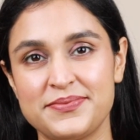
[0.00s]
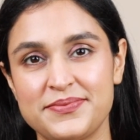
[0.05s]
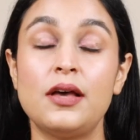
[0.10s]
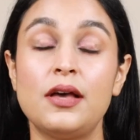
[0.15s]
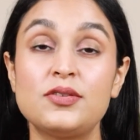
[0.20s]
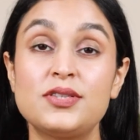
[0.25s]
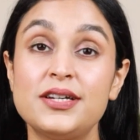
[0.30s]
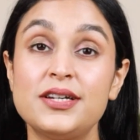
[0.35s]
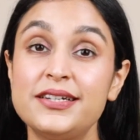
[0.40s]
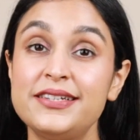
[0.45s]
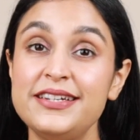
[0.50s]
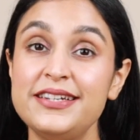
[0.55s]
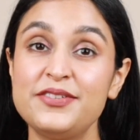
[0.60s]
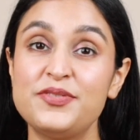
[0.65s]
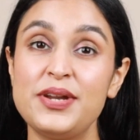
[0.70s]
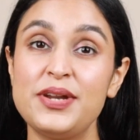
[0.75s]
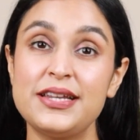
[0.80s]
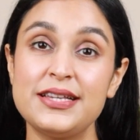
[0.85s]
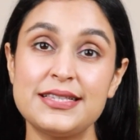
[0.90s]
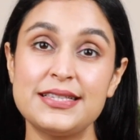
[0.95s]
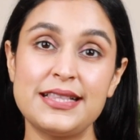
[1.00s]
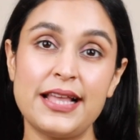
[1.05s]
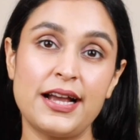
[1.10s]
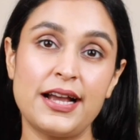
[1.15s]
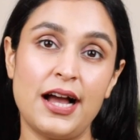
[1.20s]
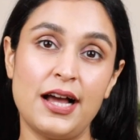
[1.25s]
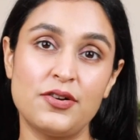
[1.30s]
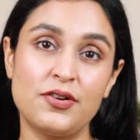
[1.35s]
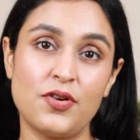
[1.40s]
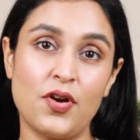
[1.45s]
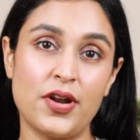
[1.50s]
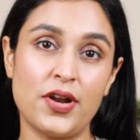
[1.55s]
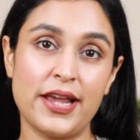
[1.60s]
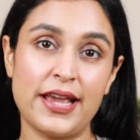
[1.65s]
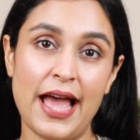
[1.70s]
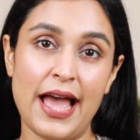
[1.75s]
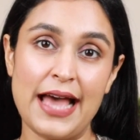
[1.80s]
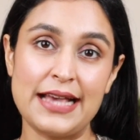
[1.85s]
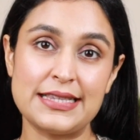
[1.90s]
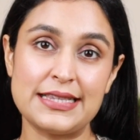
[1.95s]
Now, certain ingredients like
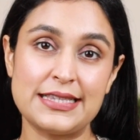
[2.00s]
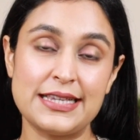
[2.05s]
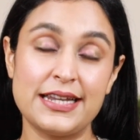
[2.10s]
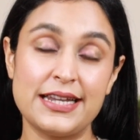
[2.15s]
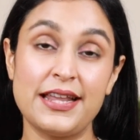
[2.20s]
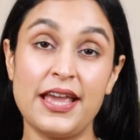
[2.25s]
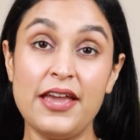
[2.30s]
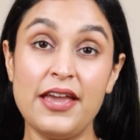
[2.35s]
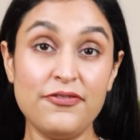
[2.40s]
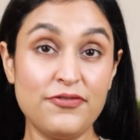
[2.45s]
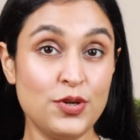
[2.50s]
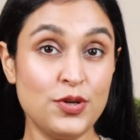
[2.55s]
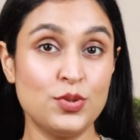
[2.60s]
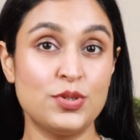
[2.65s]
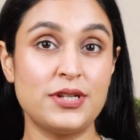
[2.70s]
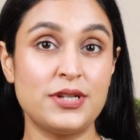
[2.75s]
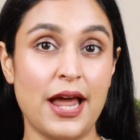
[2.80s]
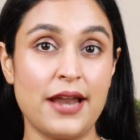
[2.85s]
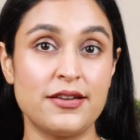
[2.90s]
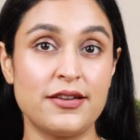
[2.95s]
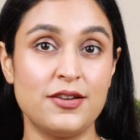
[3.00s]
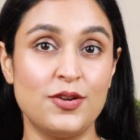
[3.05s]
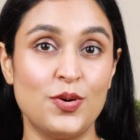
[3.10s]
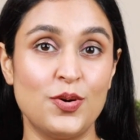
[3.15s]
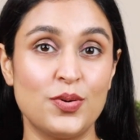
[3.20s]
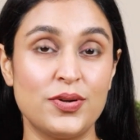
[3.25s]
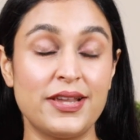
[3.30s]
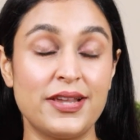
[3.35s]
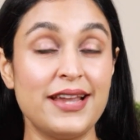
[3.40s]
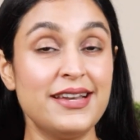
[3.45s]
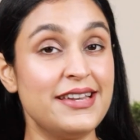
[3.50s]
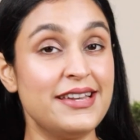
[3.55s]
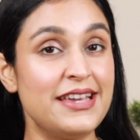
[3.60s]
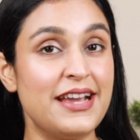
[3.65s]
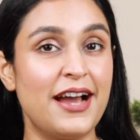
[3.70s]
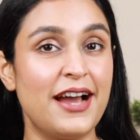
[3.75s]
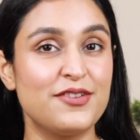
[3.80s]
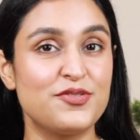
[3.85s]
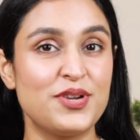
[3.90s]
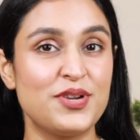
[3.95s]
hyaluronic acid, if you stand alone, can
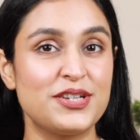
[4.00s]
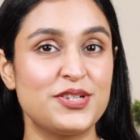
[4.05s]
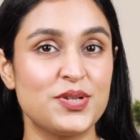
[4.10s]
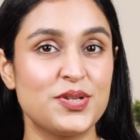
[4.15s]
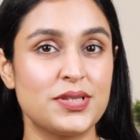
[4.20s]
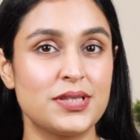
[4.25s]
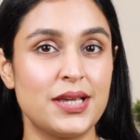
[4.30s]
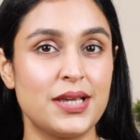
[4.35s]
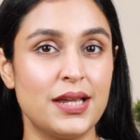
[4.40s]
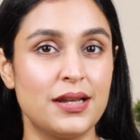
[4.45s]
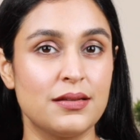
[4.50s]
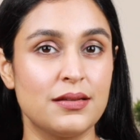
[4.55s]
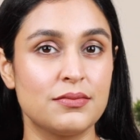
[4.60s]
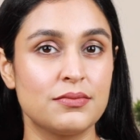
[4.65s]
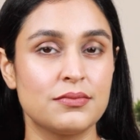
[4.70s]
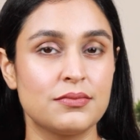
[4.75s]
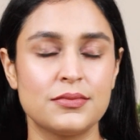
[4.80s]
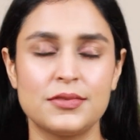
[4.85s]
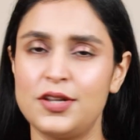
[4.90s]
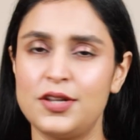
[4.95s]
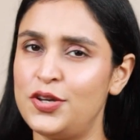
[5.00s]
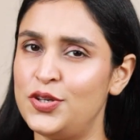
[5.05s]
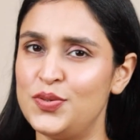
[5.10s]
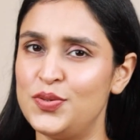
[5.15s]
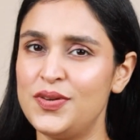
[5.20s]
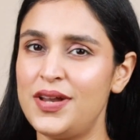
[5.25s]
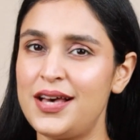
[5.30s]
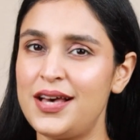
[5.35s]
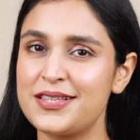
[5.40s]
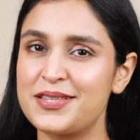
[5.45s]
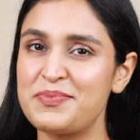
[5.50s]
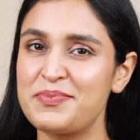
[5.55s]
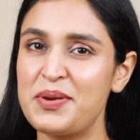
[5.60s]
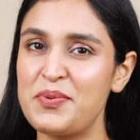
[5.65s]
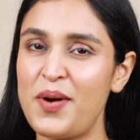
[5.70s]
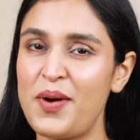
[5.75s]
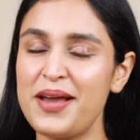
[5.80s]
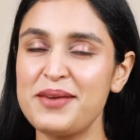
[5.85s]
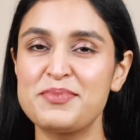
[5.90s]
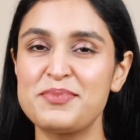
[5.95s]
dehydrate your skin. Now, you will ask me
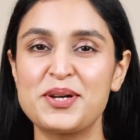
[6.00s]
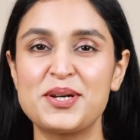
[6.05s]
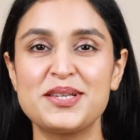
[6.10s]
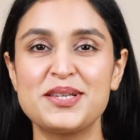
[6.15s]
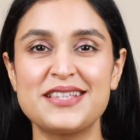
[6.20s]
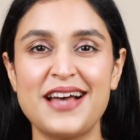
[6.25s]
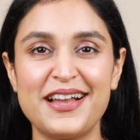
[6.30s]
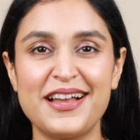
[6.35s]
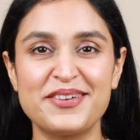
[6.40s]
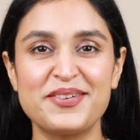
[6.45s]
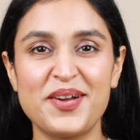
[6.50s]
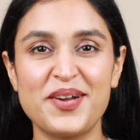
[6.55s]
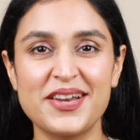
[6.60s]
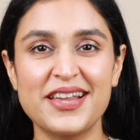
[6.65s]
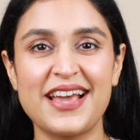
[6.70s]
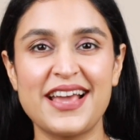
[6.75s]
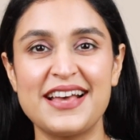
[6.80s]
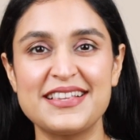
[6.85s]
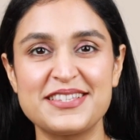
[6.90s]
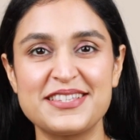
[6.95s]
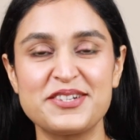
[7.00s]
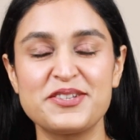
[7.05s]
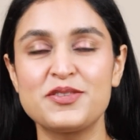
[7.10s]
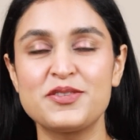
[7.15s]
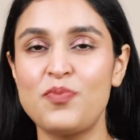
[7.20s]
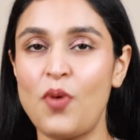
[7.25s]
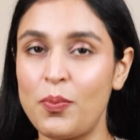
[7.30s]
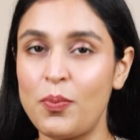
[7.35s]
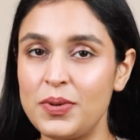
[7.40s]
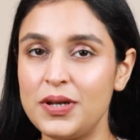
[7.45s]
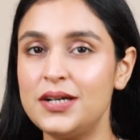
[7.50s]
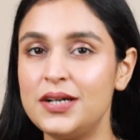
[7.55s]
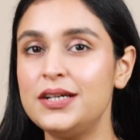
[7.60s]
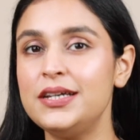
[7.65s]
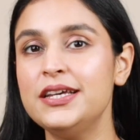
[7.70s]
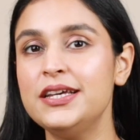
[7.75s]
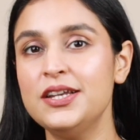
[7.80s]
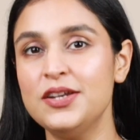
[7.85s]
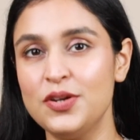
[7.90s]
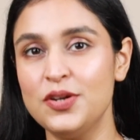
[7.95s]
why? Because hyaluronic acid is
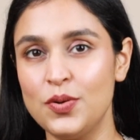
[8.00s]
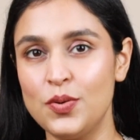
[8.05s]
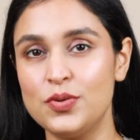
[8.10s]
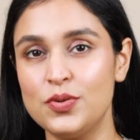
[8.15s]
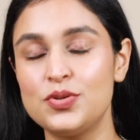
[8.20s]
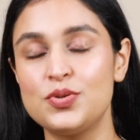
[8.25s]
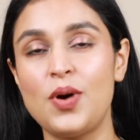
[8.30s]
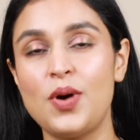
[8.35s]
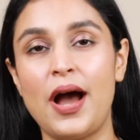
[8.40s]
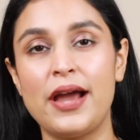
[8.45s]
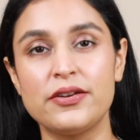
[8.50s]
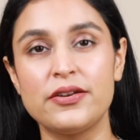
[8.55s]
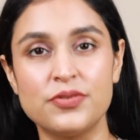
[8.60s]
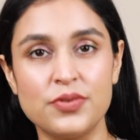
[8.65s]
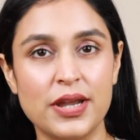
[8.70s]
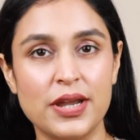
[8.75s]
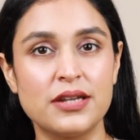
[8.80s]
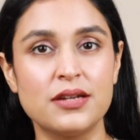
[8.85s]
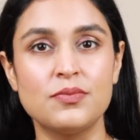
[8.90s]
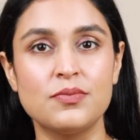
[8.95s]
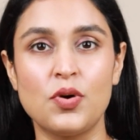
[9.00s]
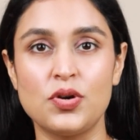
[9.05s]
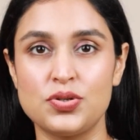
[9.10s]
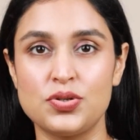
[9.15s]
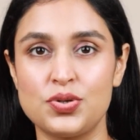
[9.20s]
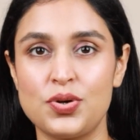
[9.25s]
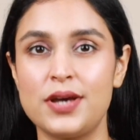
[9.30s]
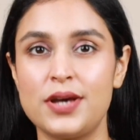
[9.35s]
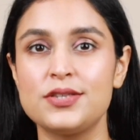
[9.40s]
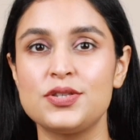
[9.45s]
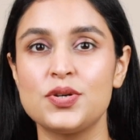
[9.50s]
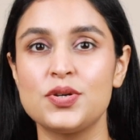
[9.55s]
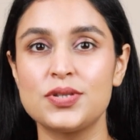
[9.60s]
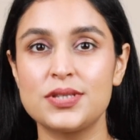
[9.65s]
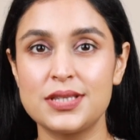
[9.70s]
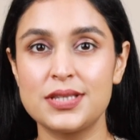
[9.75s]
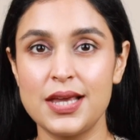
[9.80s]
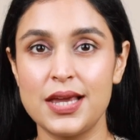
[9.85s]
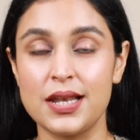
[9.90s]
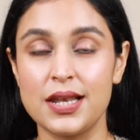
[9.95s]
popularly known to hydrate and moisturize your
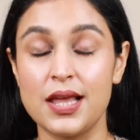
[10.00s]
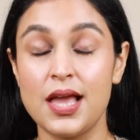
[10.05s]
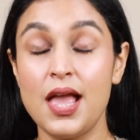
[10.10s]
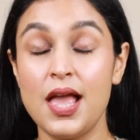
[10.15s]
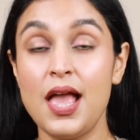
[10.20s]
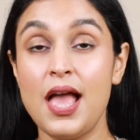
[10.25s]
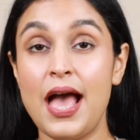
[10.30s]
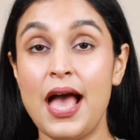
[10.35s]
skin.